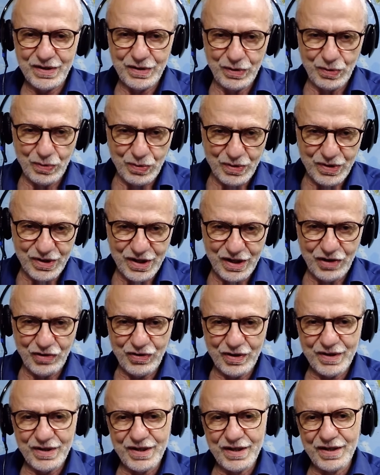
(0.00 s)
news
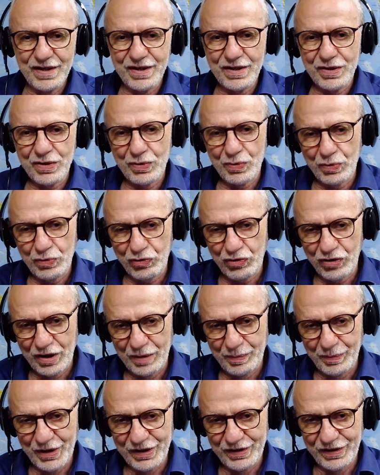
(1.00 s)
agencies, social
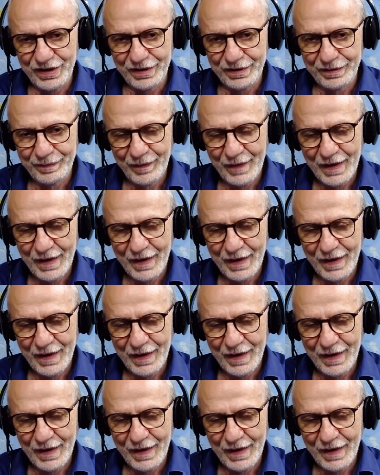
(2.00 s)
media,